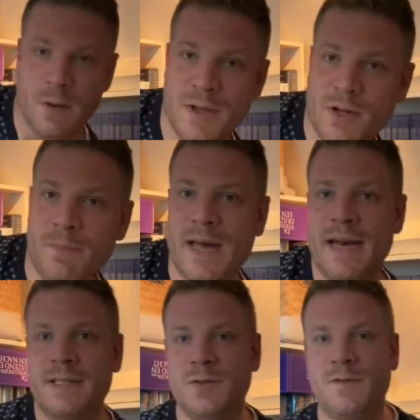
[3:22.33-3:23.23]
compare
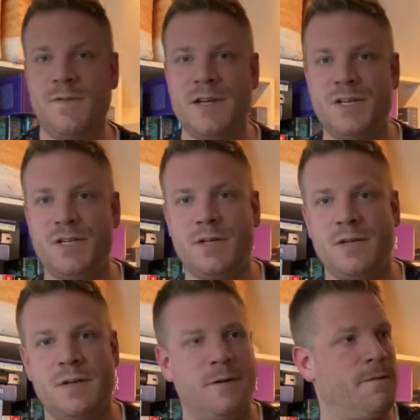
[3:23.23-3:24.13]
that to the
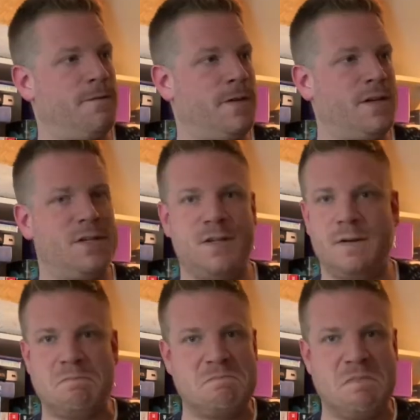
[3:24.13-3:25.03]
fish
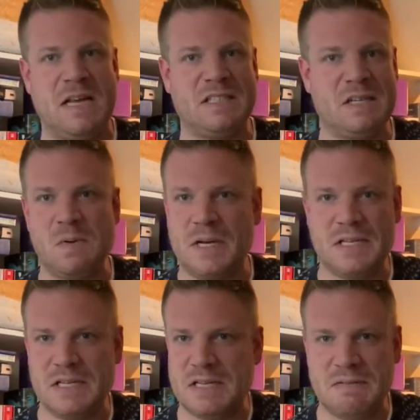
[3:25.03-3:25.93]
has no
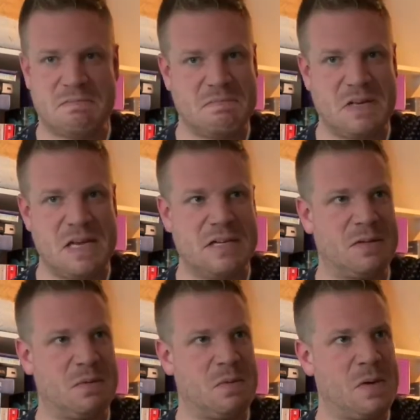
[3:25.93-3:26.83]
idea, and
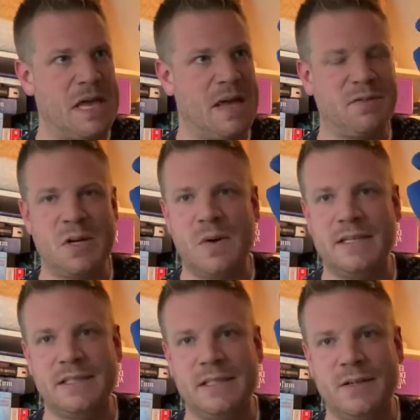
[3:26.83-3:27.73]
we have no
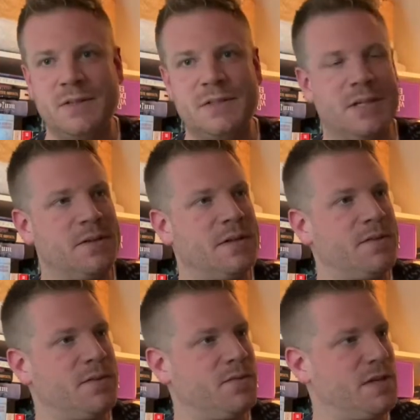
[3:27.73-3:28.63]
idea also if
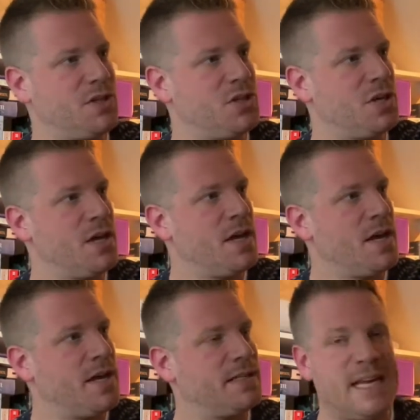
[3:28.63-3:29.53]
the fish
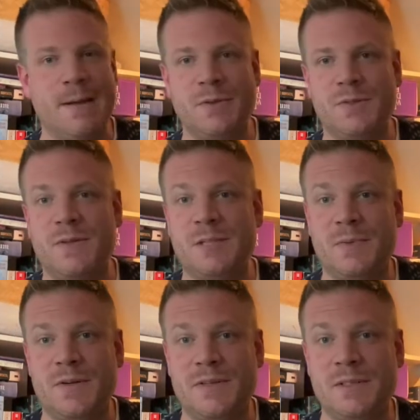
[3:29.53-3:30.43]
is able to
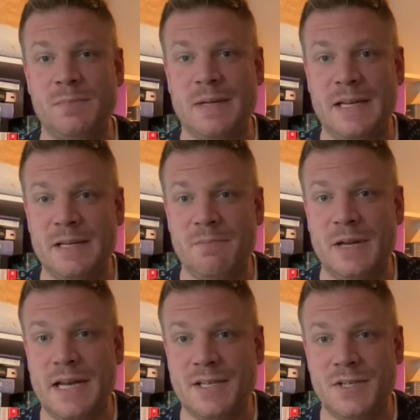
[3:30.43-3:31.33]
experience pain,
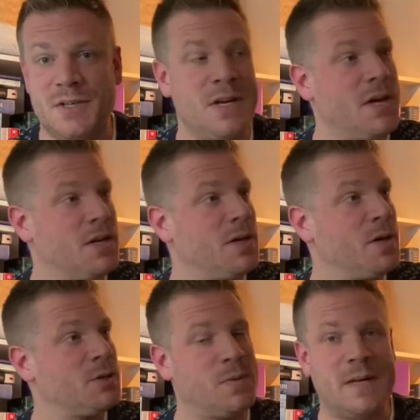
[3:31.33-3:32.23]
pleasure,
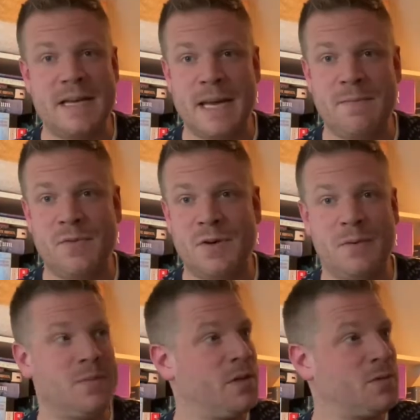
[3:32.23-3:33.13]
knows where he came
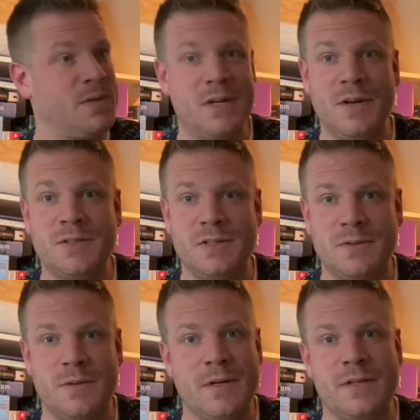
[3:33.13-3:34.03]
from, knows where he goes to.
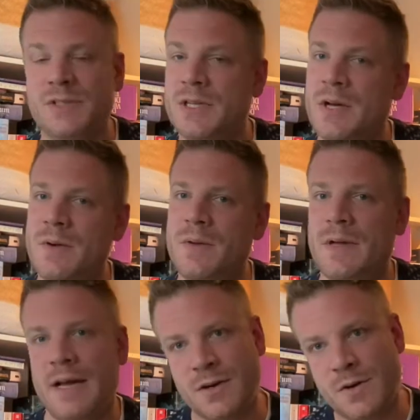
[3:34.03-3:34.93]
So,
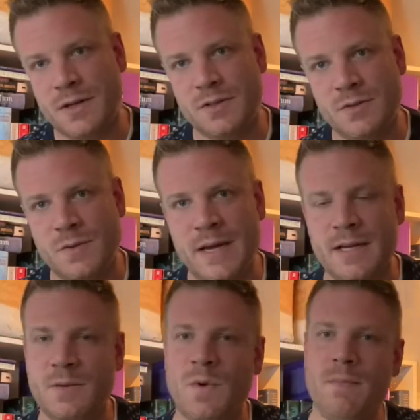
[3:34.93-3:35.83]
according to
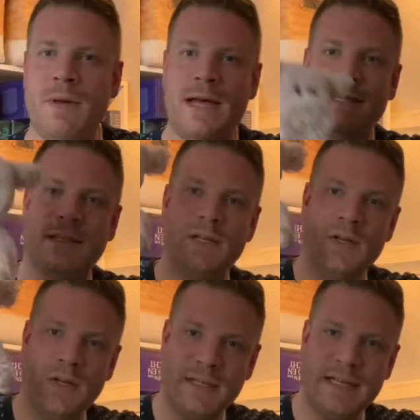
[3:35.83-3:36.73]
Reagan, we might
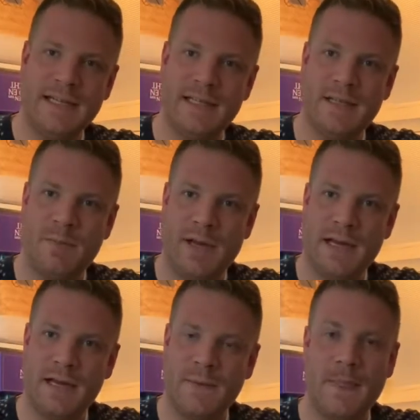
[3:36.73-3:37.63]
not eat the
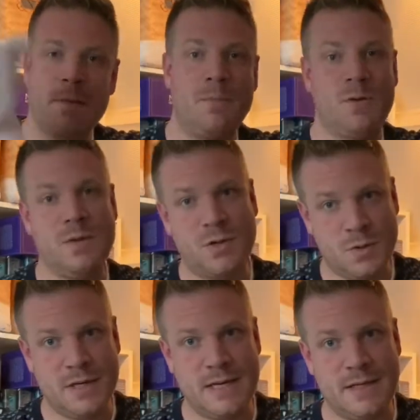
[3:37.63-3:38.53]
pig, but we
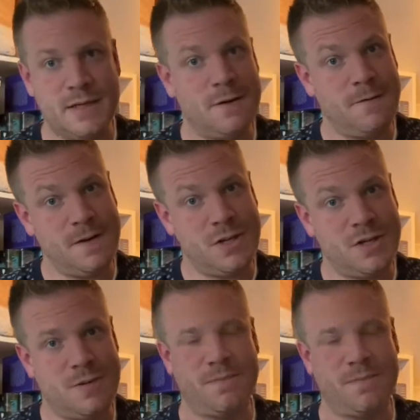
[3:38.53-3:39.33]
could eat the fish.